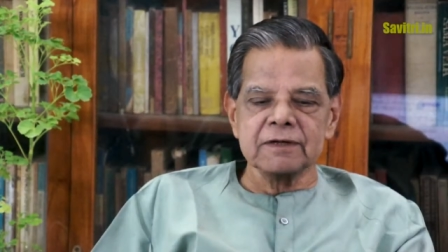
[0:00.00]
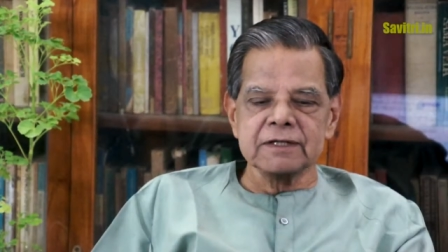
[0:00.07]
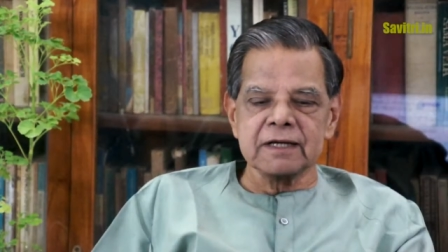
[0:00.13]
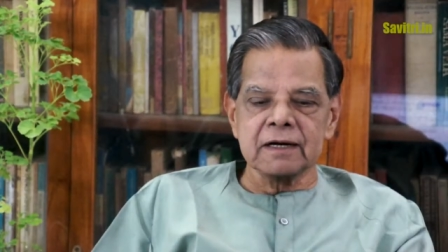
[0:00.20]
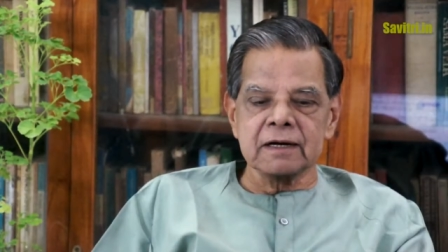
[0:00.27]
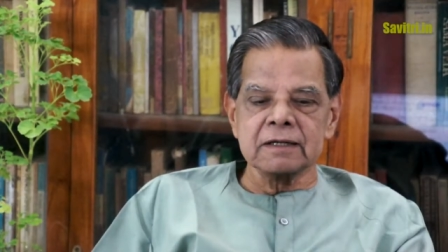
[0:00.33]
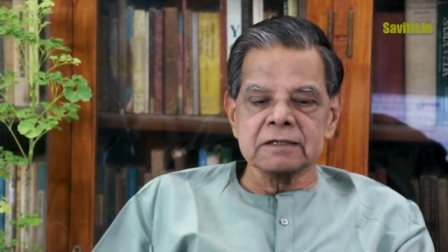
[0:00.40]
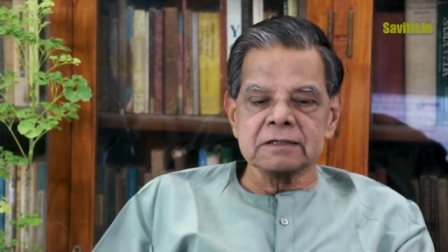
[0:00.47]
was
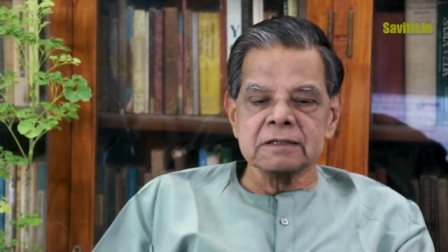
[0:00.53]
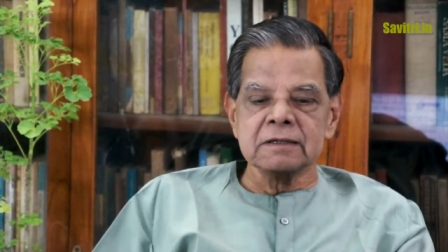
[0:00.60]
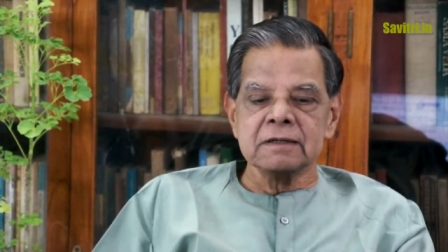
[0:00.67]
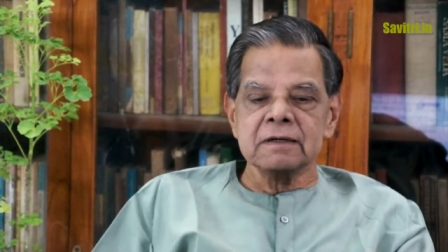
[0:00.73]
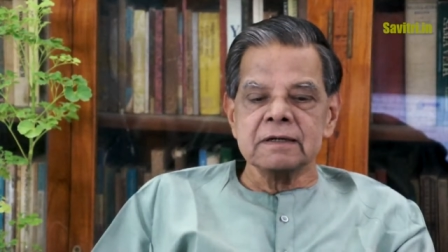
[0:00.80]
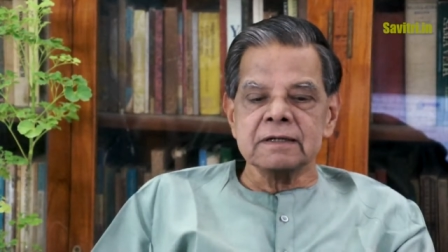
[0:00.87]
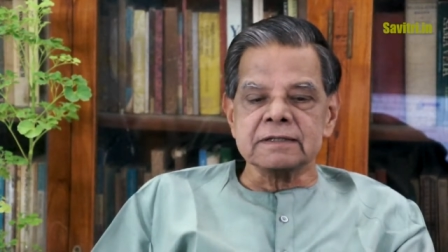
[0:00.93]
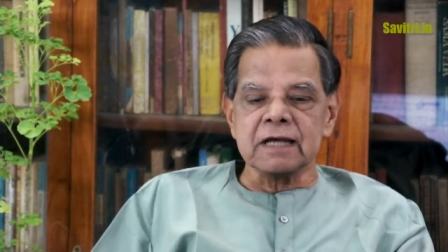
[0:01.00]
a
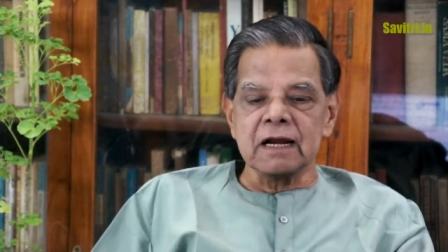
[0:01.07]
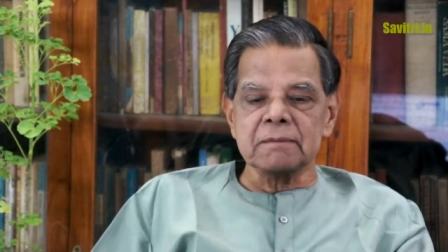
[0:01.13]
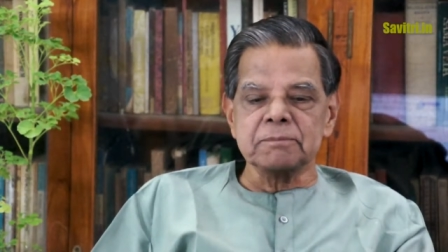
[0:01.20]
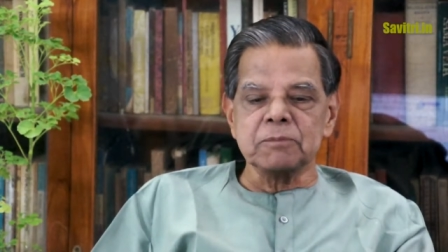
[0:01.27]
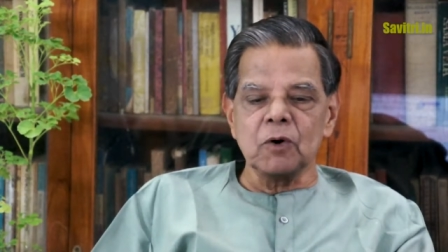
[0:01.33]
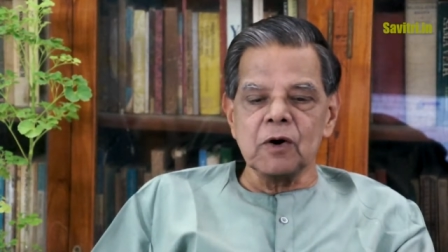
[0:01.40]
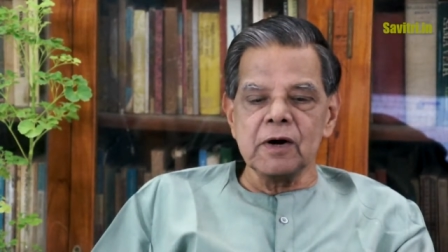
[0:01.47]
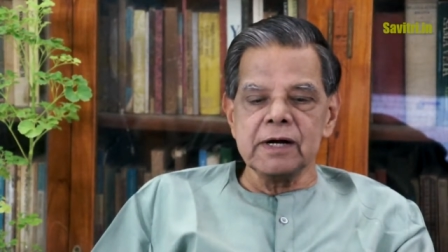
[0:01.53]

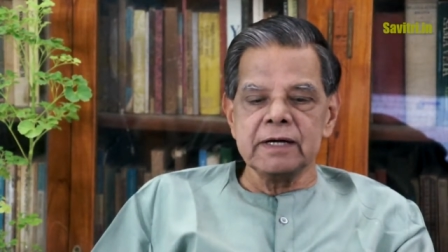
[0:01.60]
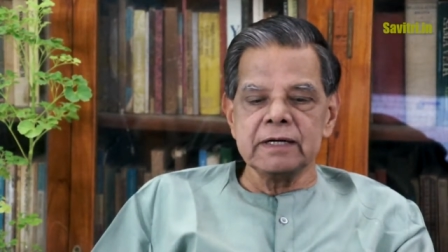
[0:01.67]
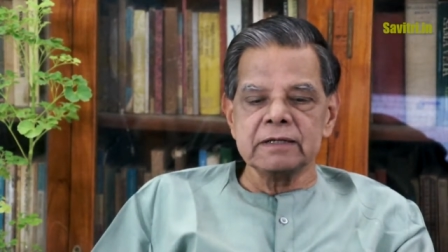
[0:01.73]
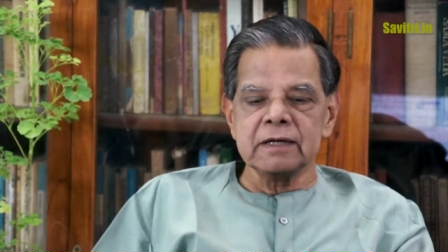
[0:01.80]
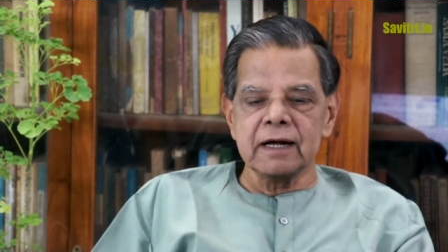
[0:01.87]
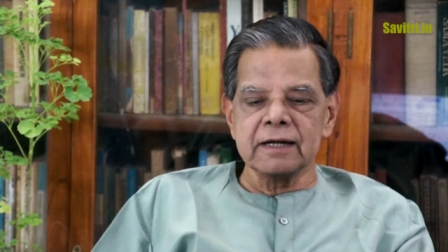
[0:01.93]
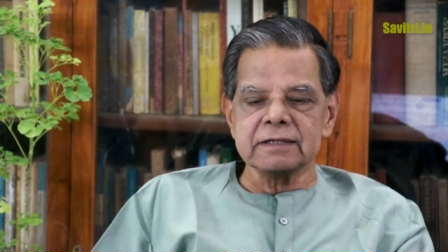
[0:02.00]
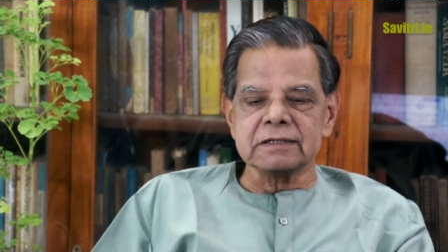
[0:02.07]
self-poised
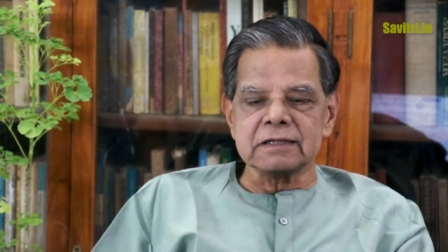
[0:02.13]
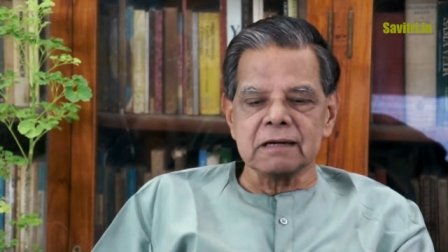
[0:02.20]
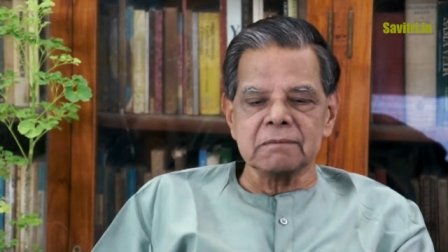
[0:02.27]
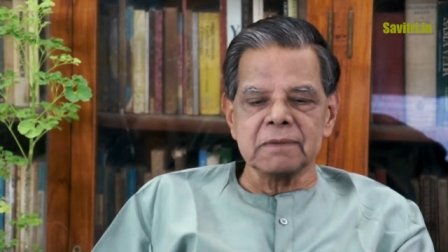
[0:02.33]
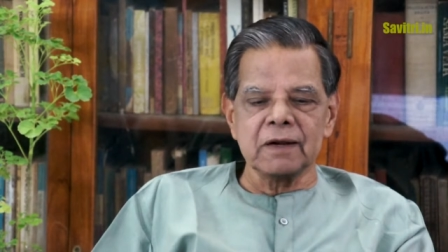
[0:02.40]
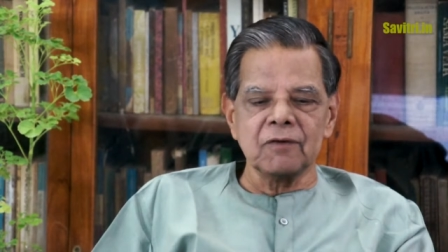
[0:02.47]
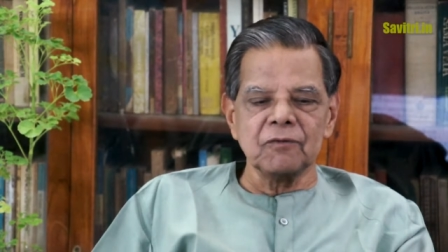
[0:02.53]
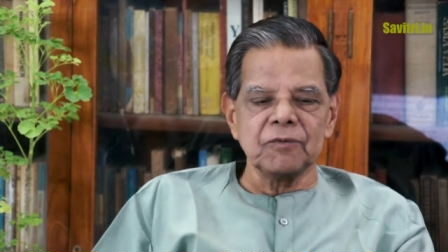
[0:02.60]
and
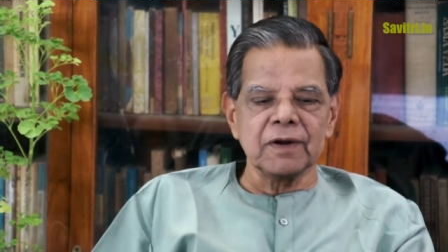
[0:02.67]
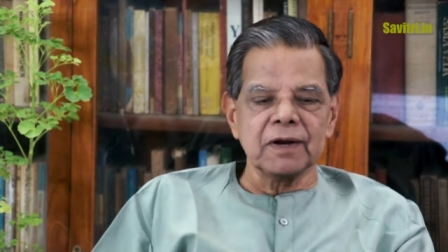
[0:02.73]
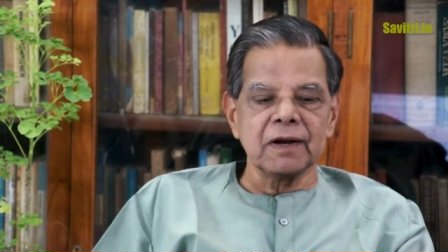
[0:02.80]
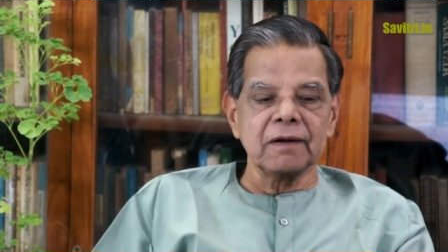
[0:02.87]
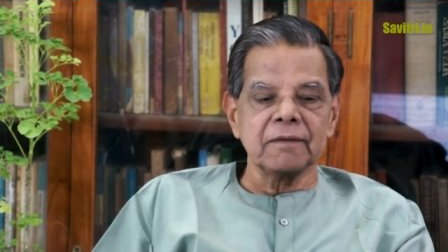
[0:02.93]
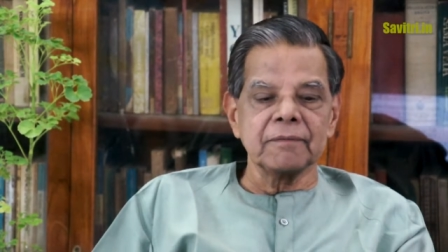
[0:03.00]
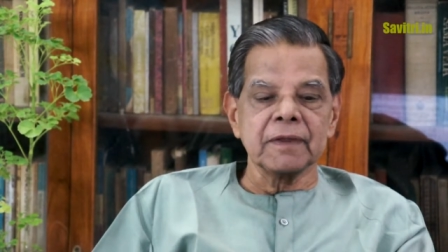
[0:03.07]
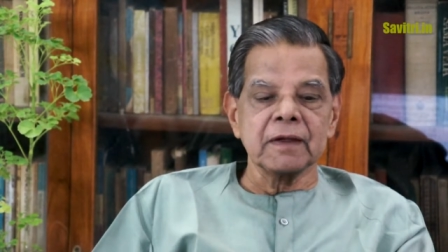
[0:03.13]
stumbling
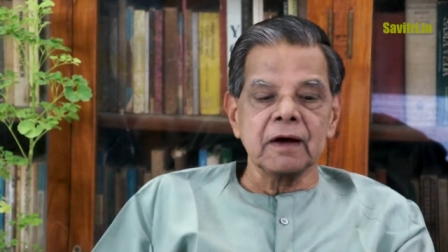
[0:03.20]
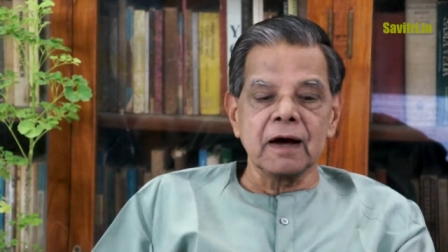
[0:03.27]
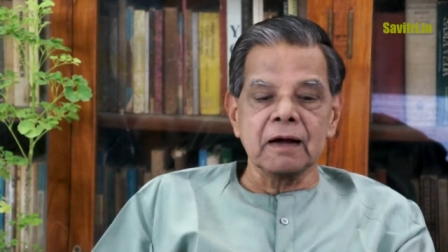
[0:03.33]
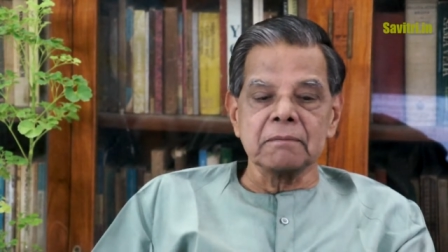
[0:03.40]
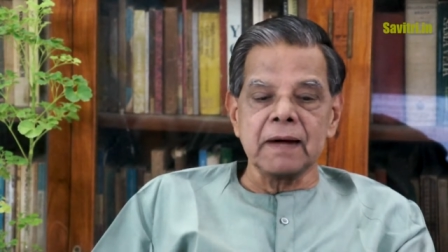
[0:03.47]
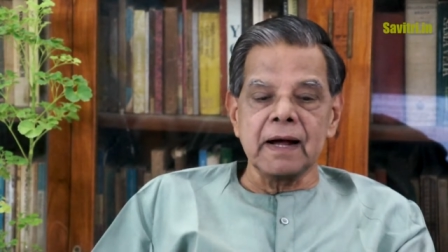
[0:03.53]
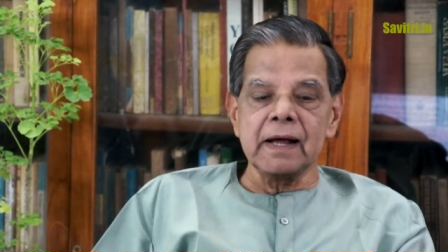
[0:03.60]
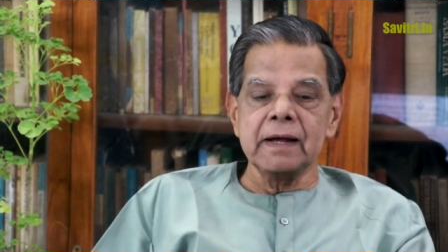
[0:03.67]

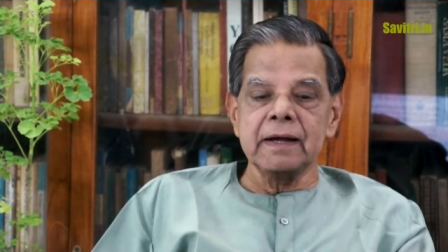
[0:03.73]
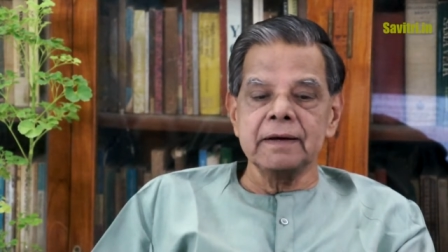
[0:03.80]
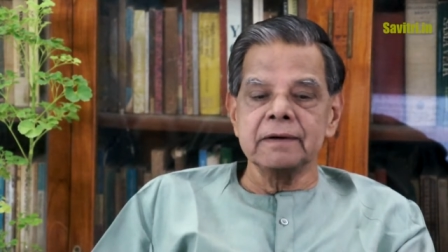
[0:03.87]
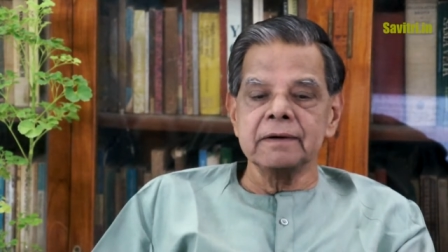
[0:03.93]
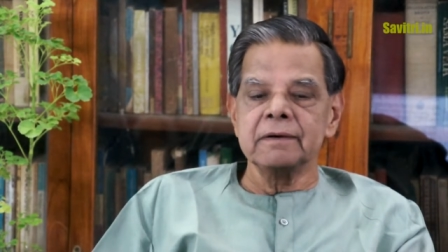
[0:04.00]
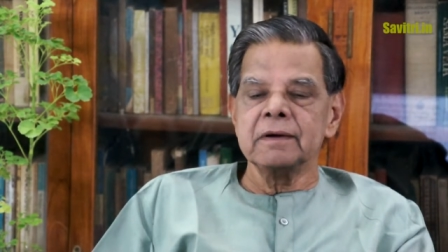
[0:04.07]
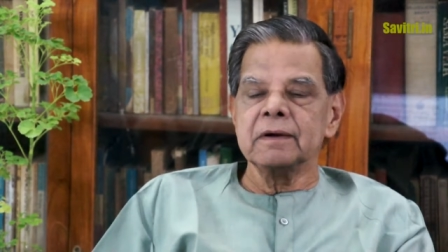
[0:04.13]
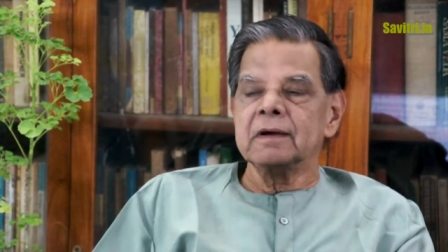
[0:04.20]
Her mind,